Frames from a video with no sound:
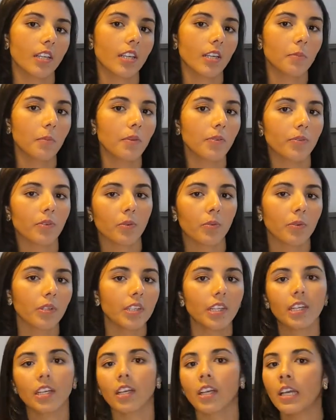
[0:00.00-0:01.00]
It can be for
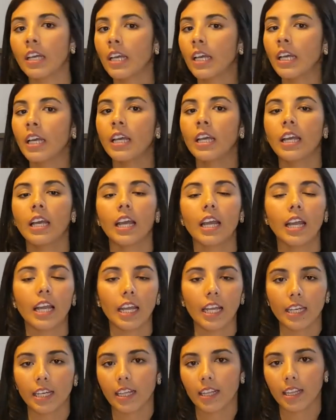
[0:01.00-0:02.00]
really
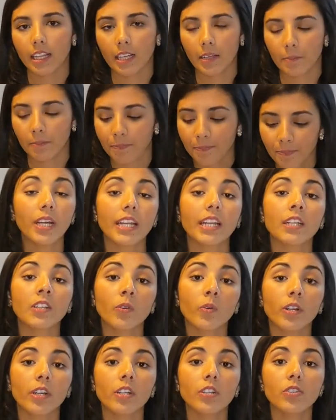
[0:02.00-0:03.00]
anything. But in
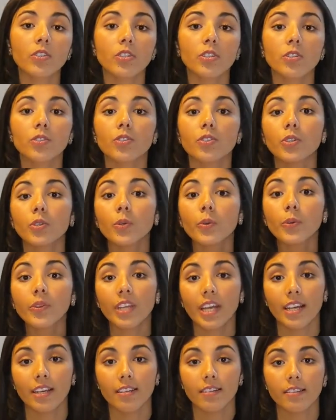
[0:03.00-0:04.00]
order to do
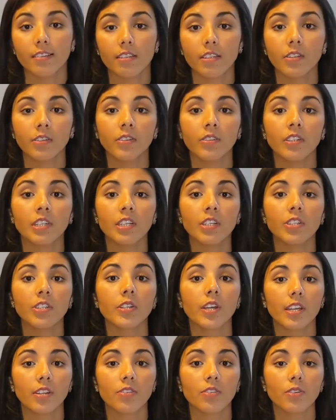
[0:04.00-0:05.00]
this, you need
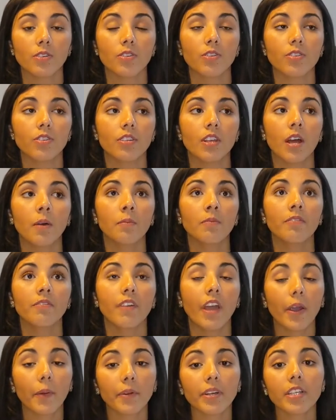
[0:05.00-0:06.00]
to answer some
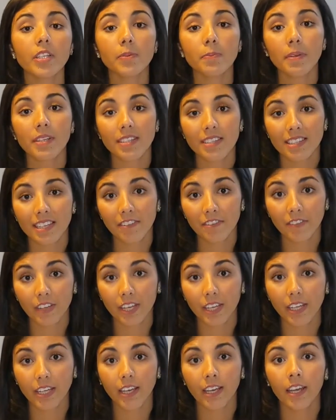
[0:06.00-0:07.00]
very
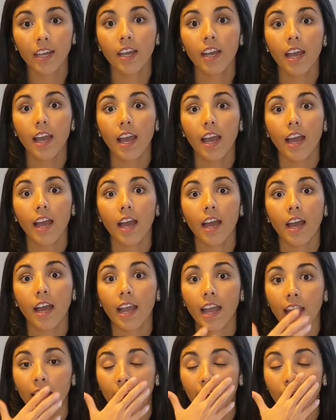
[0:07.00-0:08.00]
specific
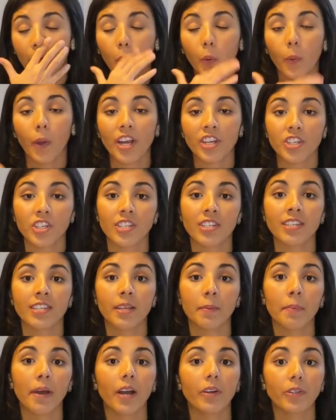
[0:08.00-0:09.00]
questions
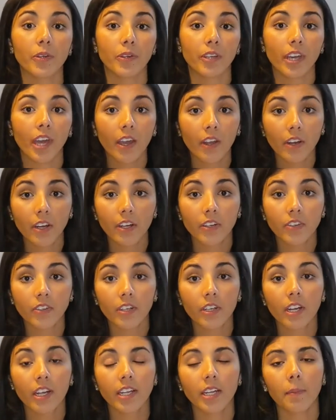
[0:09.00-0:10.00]
about your
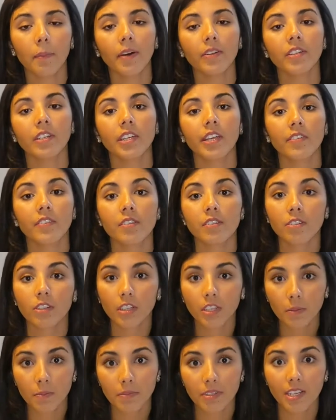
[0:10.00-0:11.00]
character and about the given
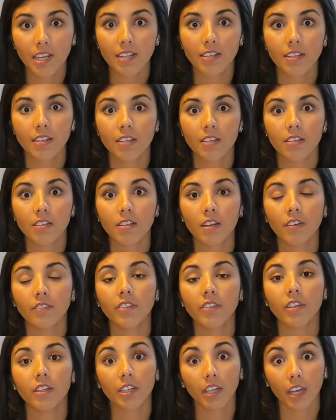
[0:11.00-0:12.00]
circumstances
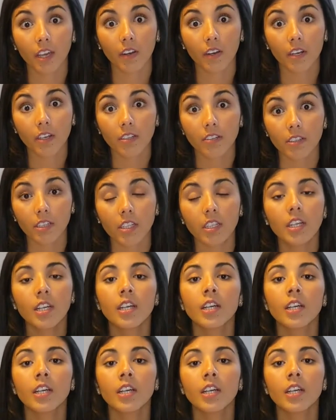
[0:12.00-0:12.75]
of your character.